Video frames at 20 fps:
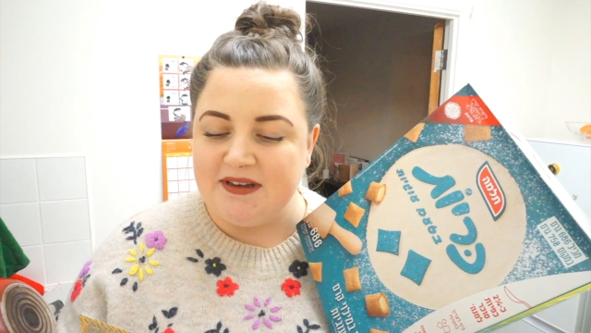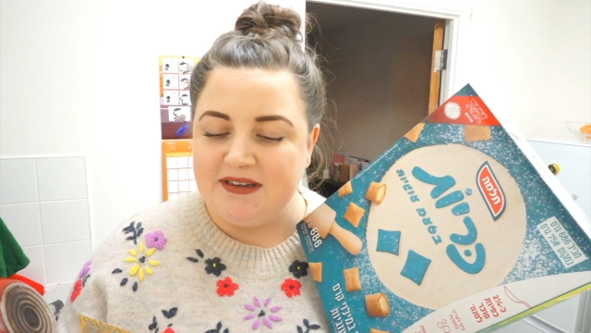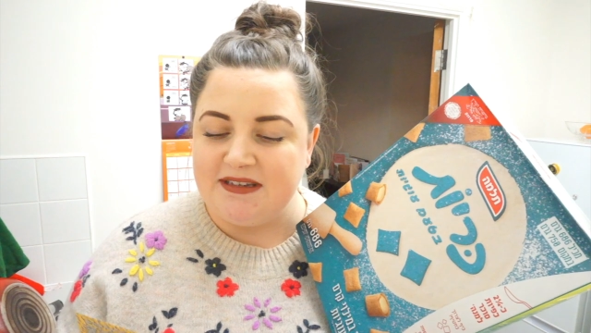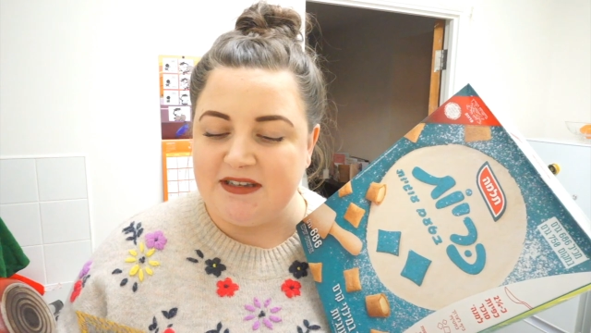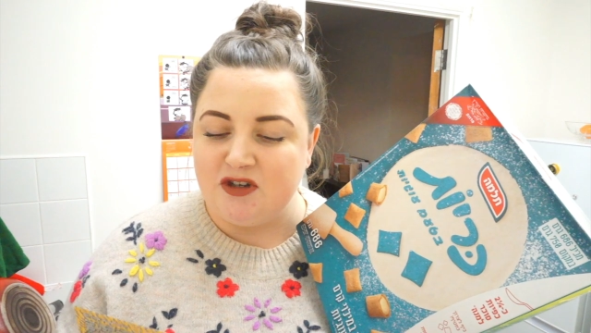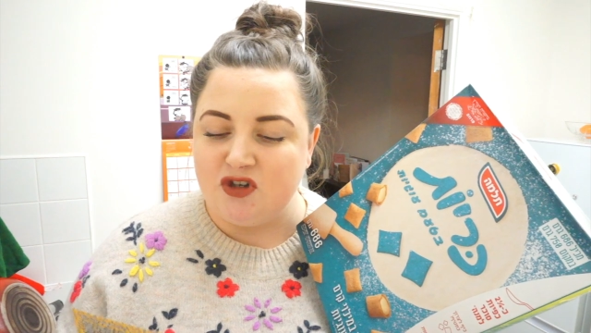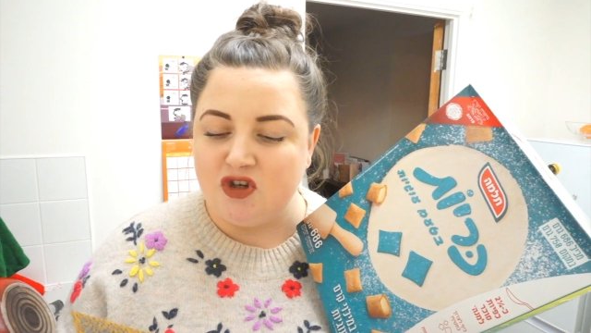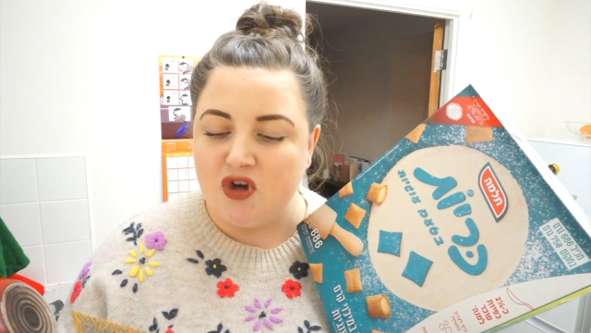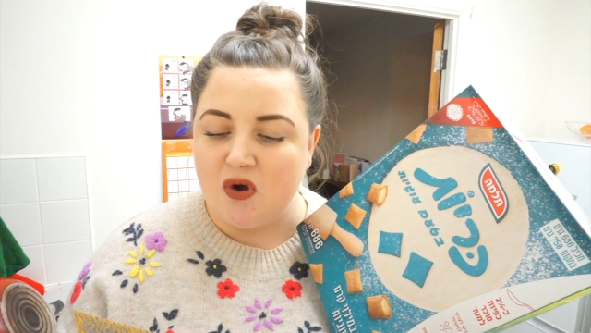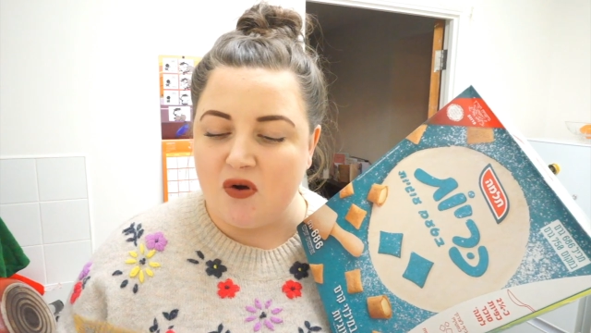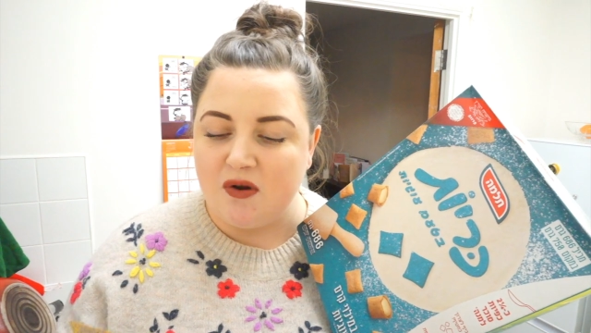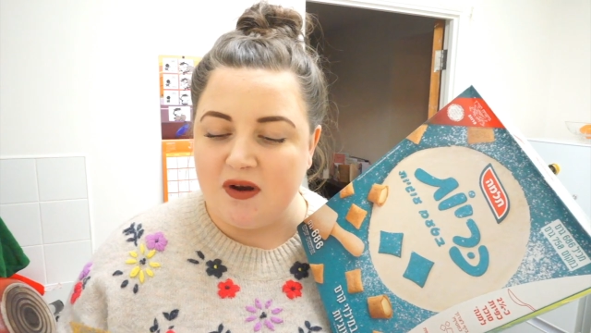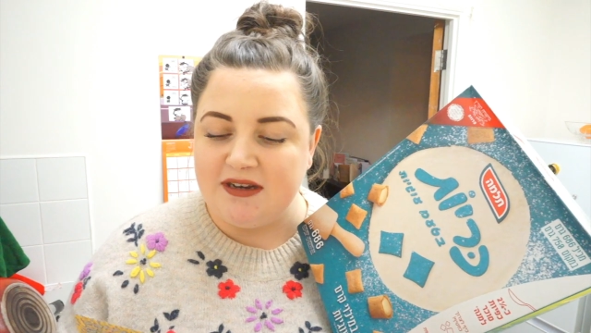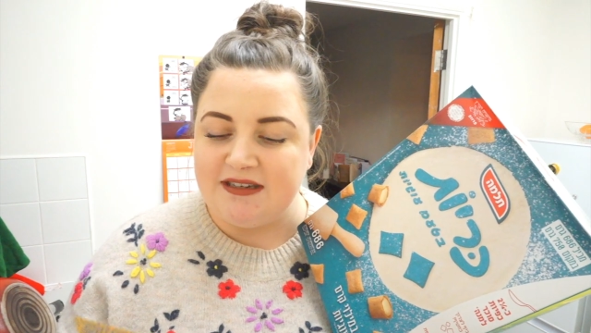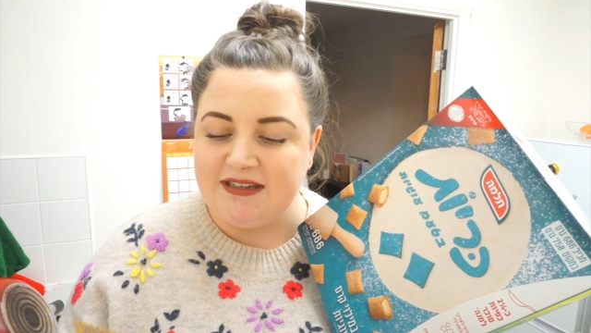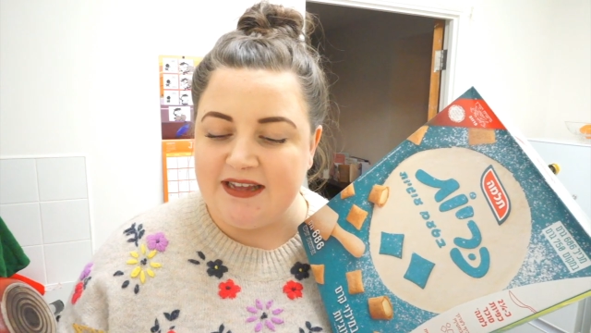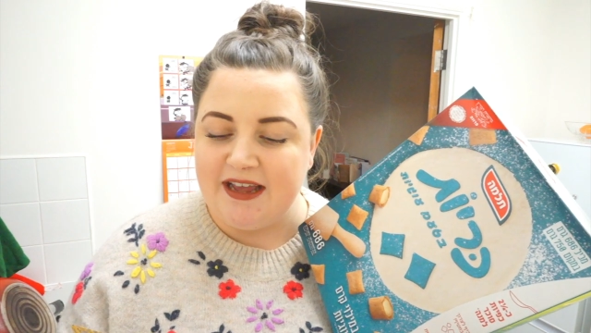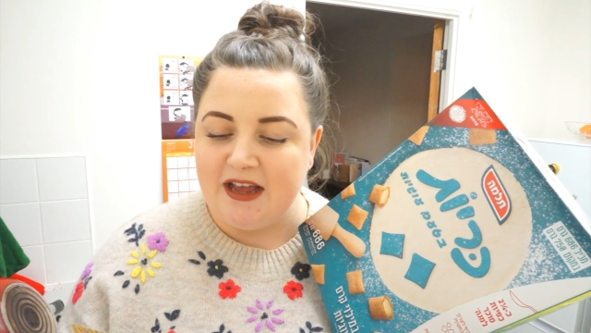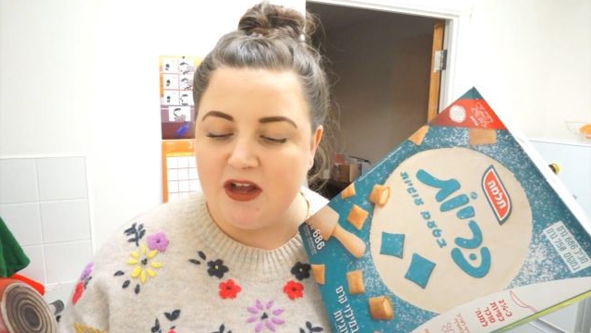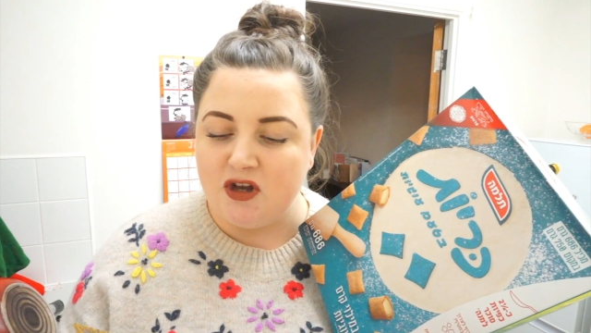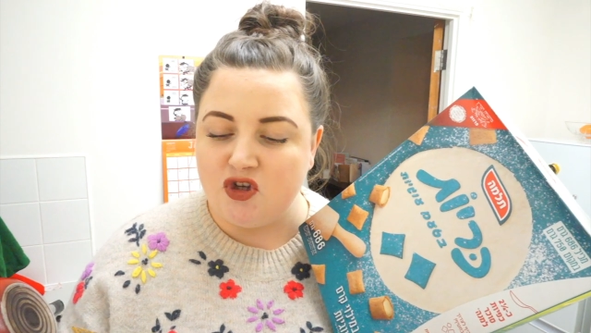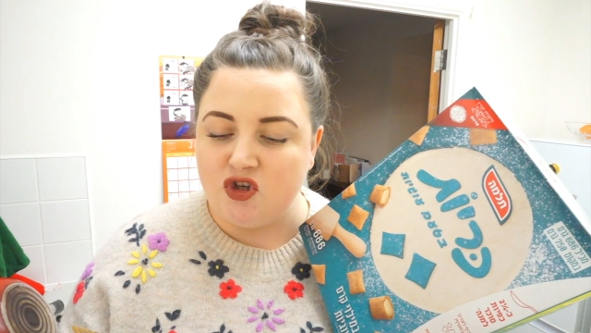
is a chocolatey